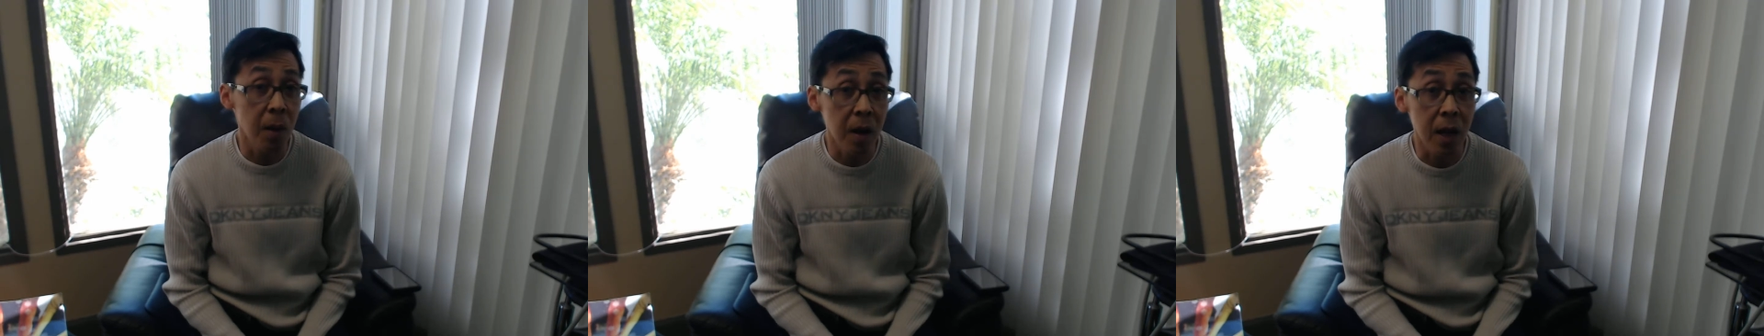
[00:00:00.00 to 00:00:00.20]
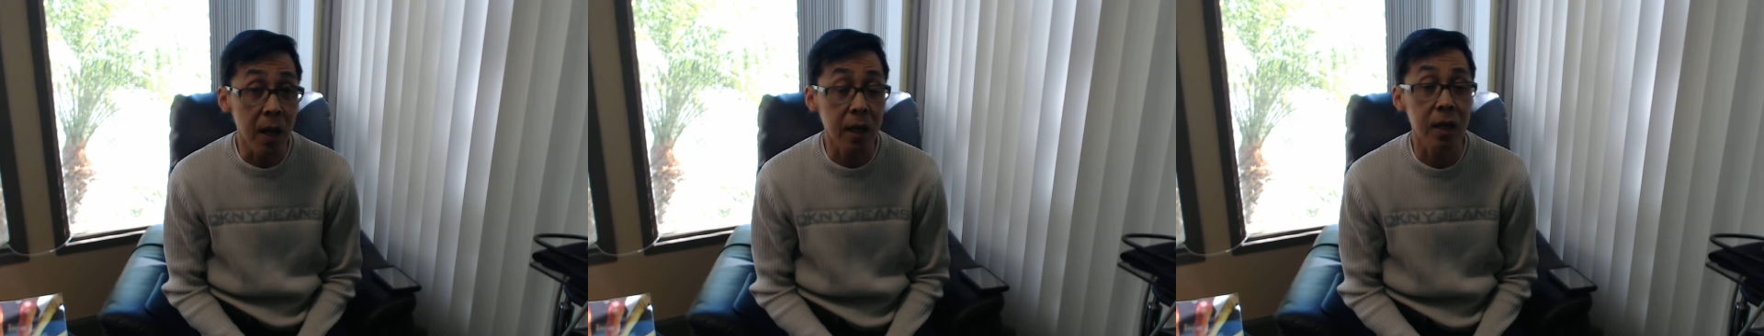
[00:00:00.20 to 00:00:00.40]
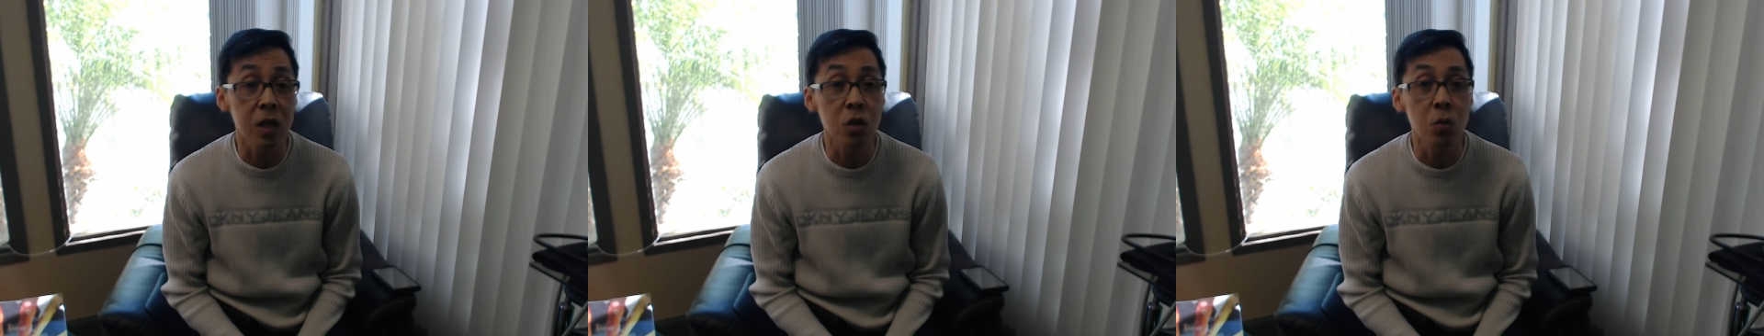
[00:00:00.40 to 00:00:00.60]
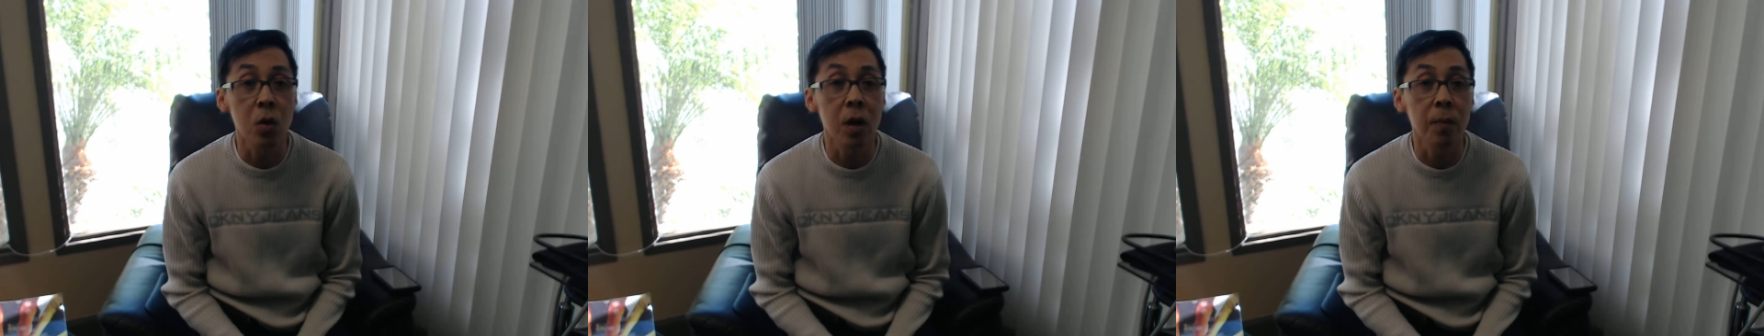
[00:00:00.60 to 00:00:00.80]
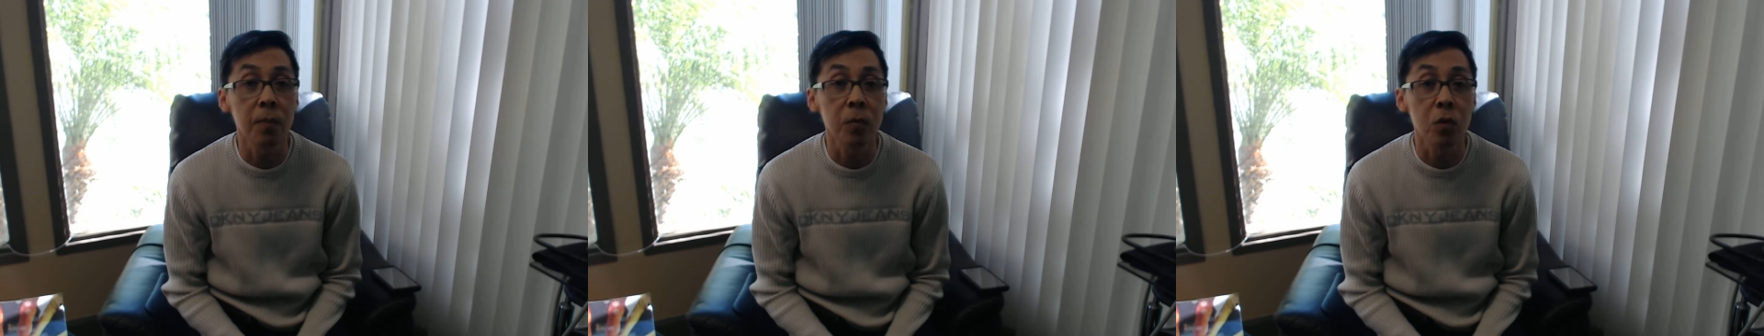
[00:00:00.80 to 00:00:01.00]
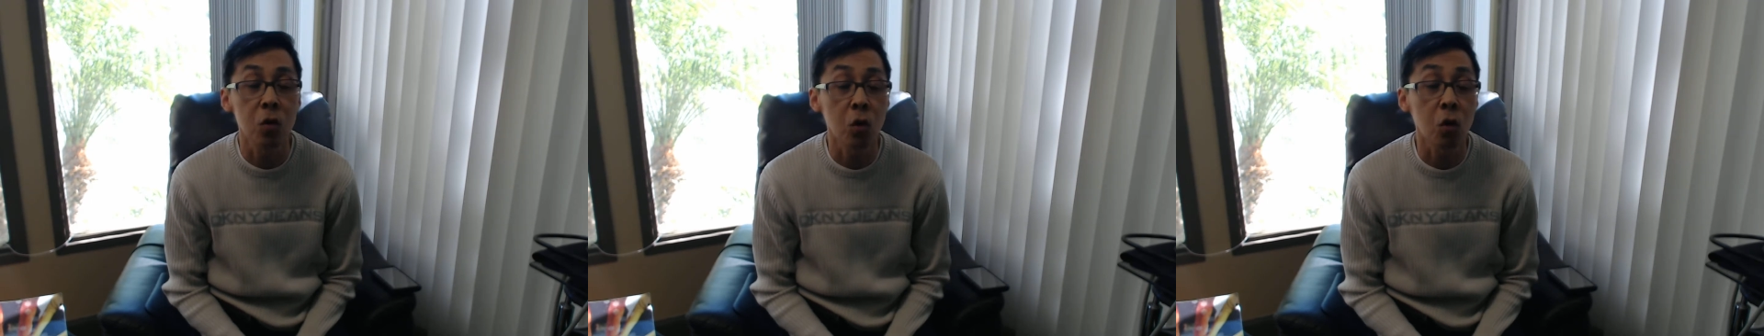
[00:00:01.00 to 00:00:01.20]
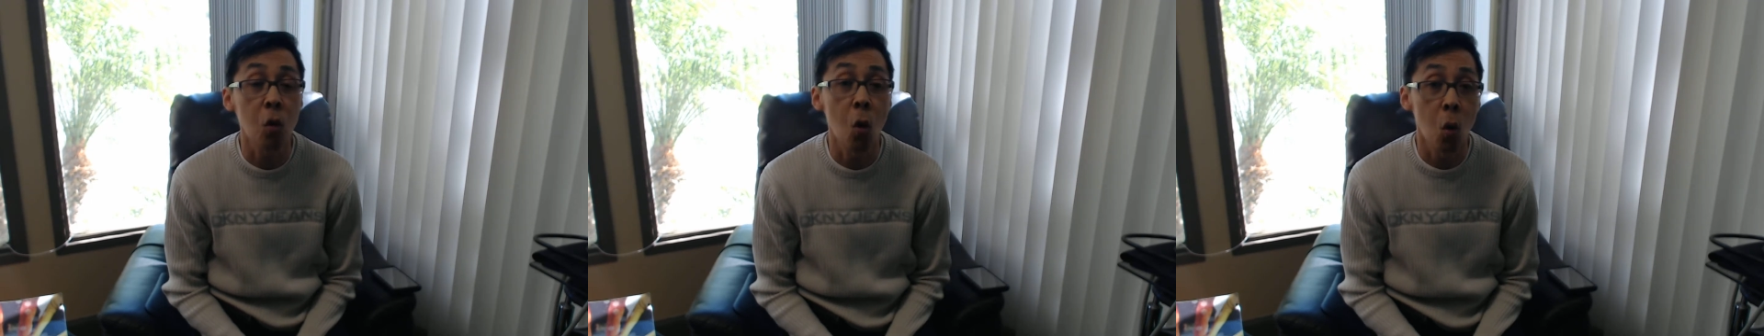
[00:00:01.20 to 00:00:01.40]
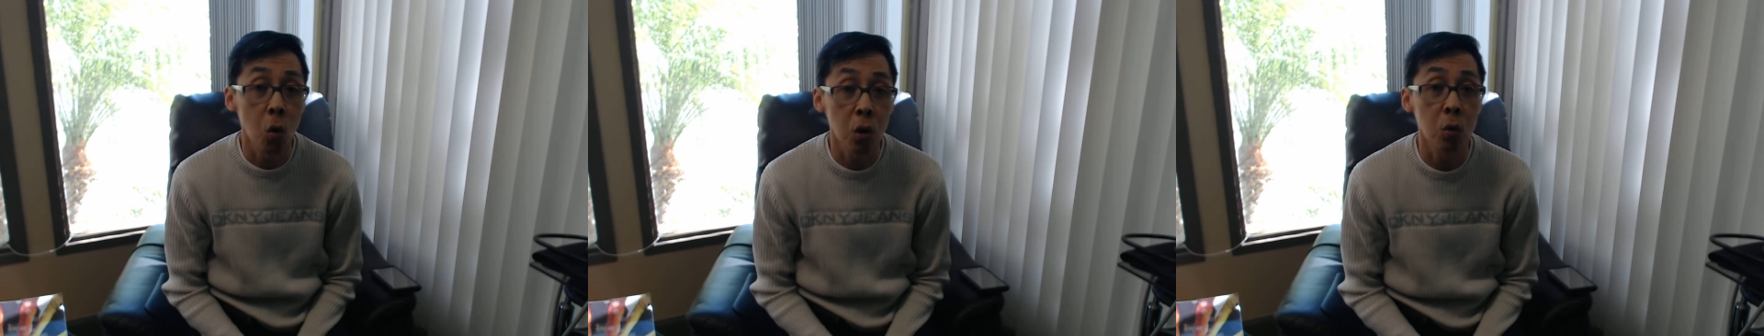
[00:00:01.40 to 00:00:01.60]
the neck, guess what? Your
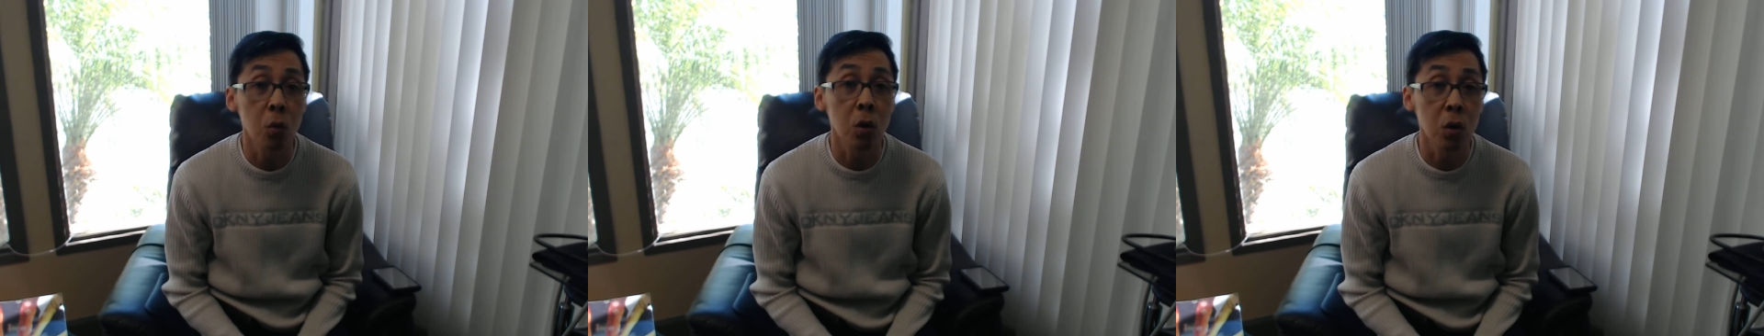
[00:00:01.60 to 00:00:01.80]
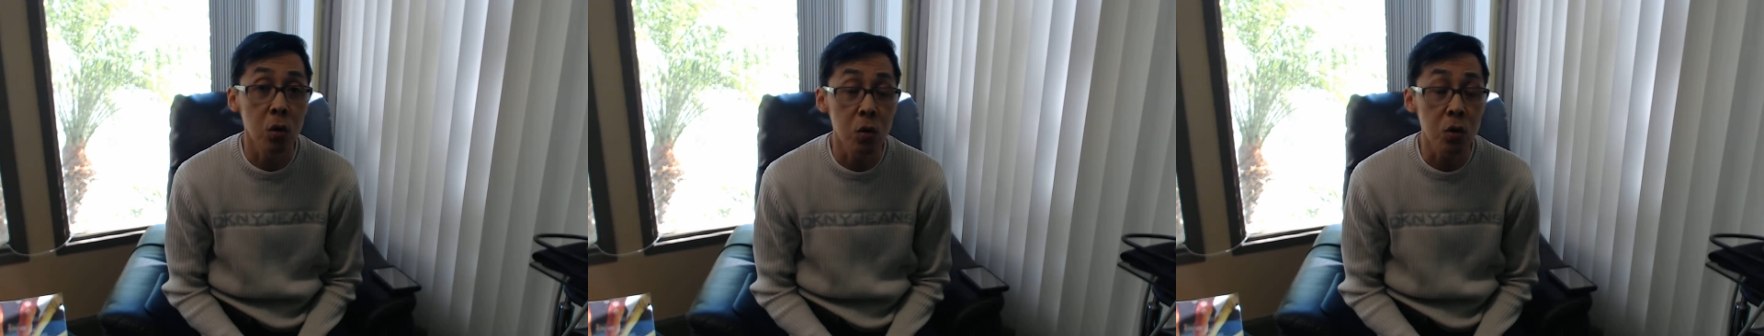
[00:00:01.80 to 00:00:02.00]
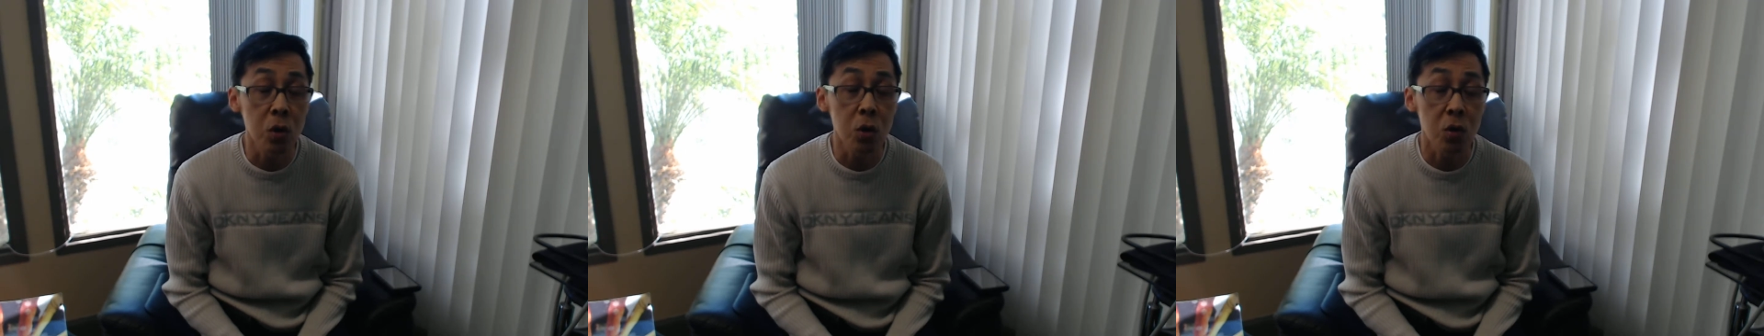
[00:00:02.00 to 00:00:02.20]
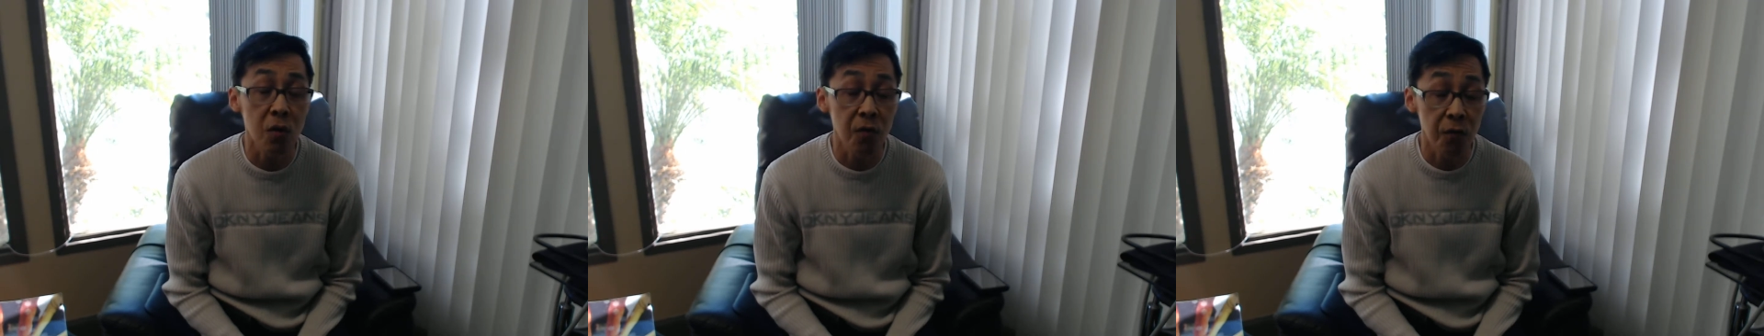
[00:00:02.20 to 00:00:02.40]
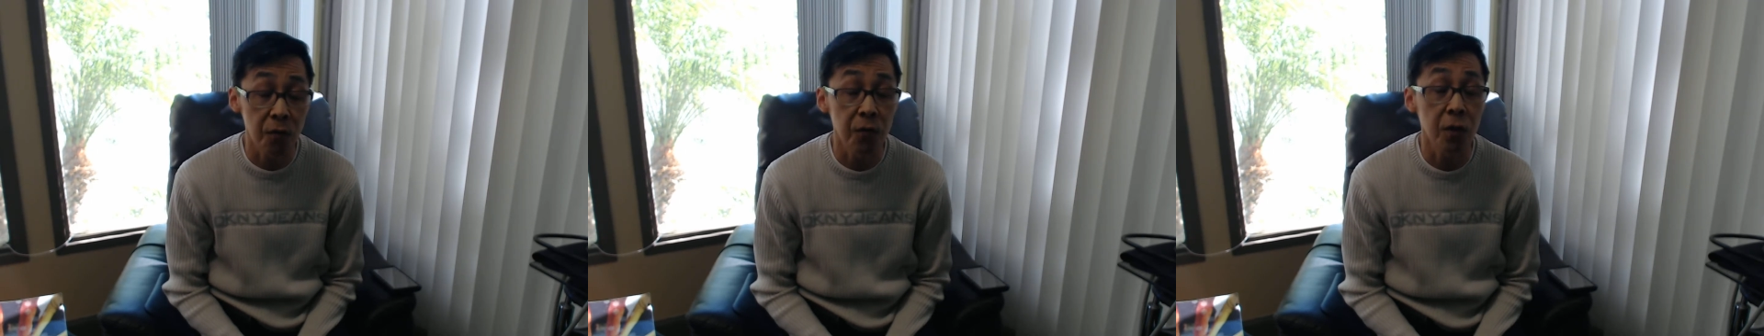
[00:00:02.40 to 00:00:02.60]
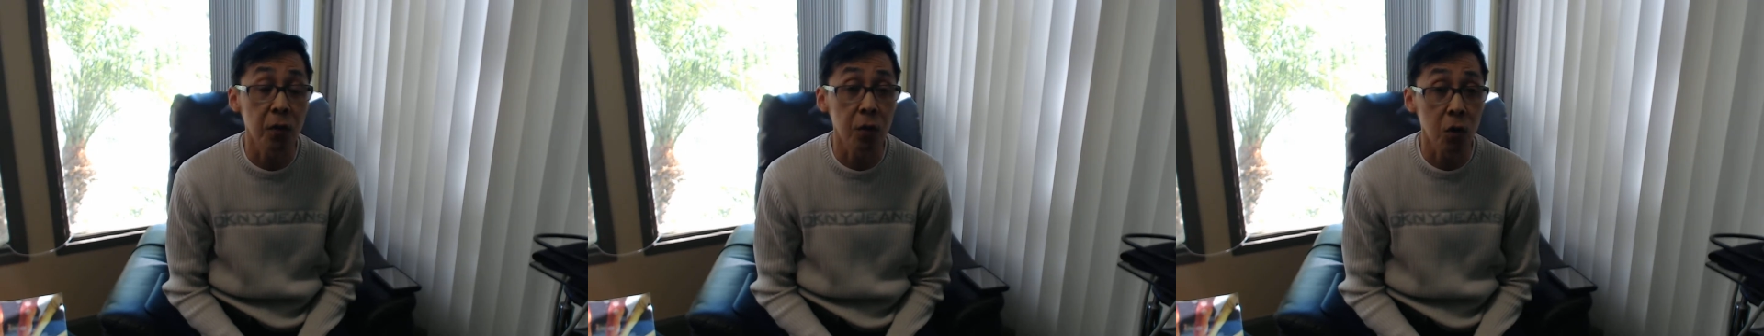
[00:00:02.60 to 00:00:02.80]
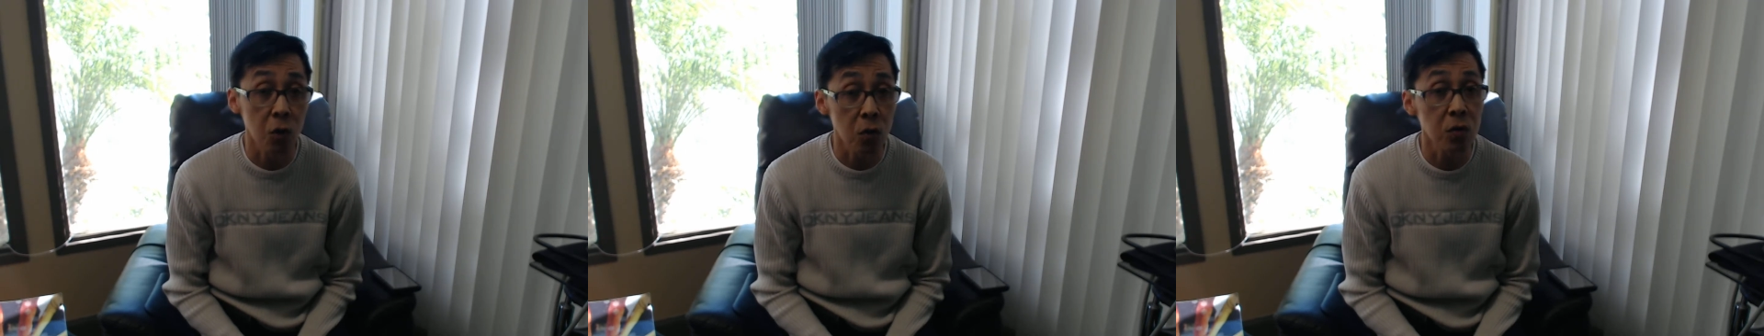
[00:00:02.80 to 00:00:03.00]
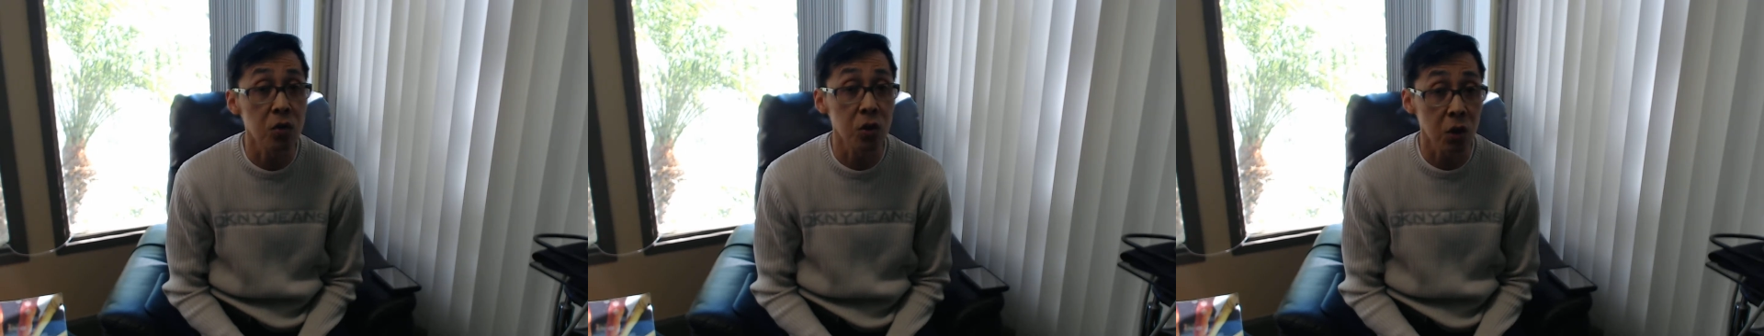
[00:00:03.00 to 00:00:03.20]
colon will loosen. You'll feel an
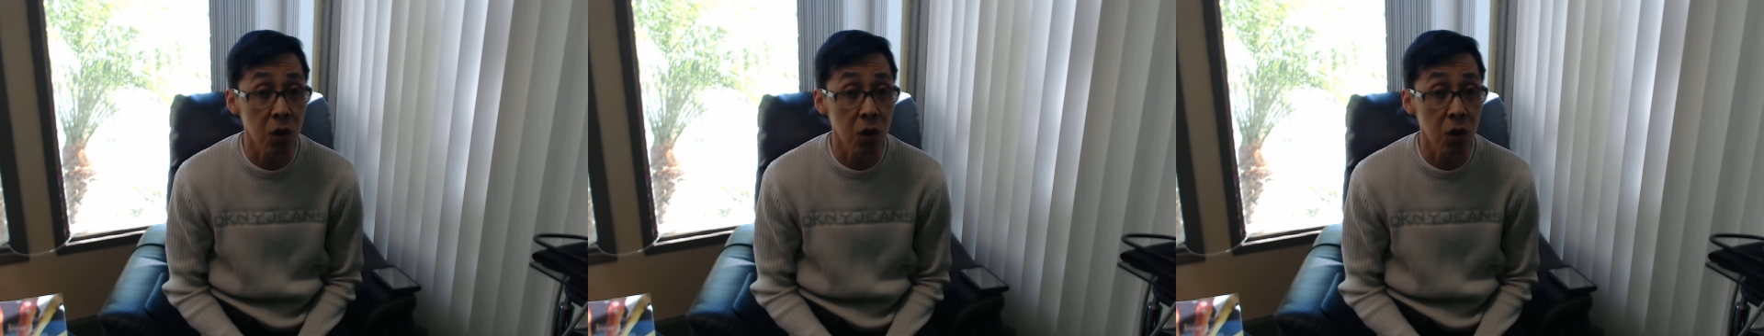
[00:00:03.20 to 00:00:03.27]
urge to